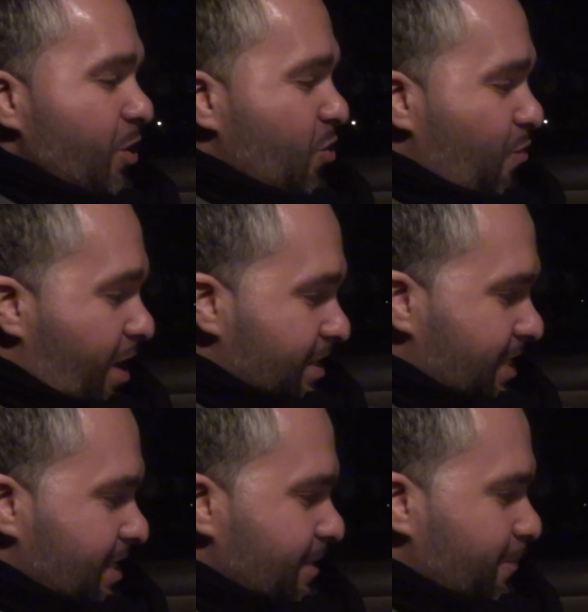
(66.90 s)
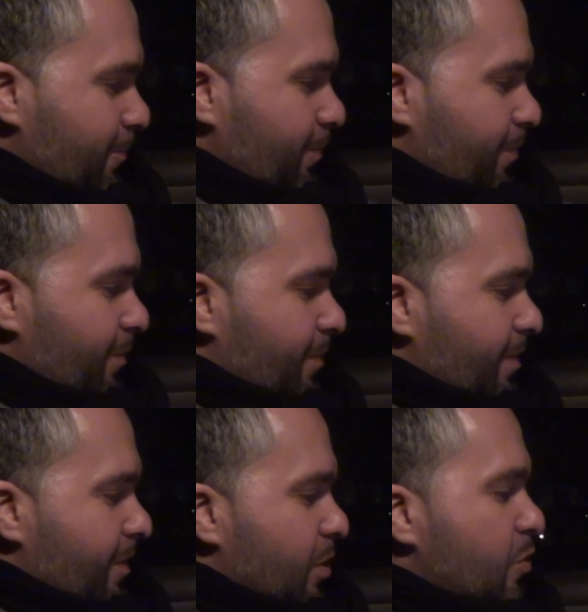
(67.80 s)
on a crutch.
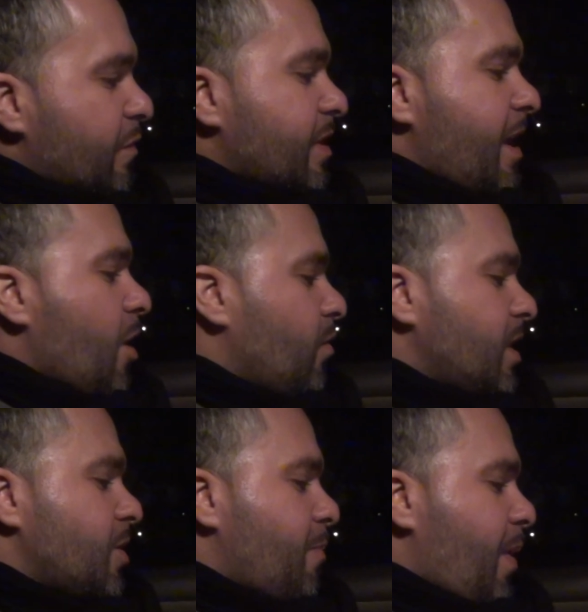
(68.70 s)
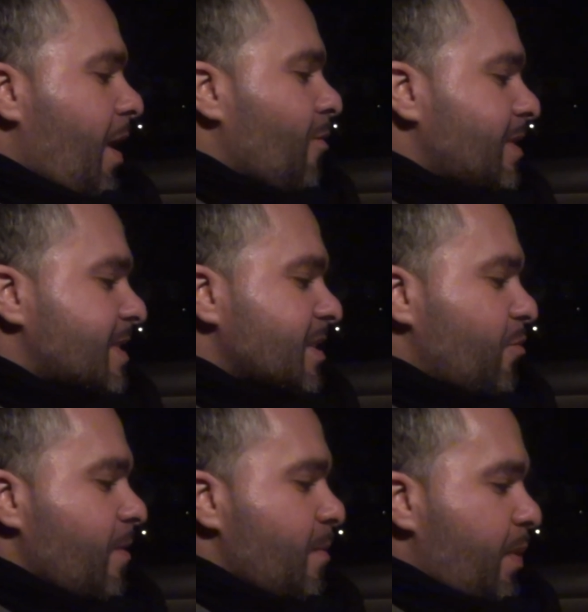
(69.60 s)
You've inherited your parents' and
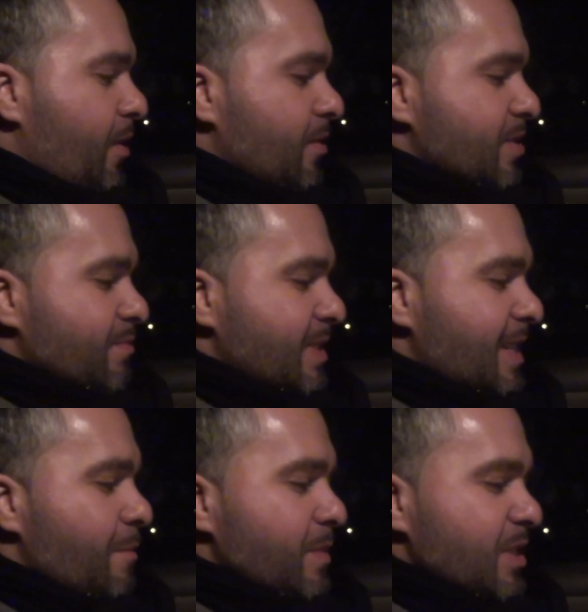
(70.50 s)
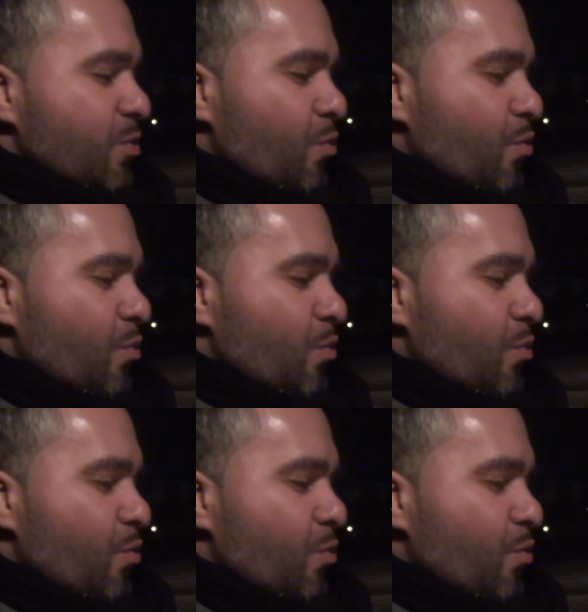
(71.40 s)
grandparents' resentment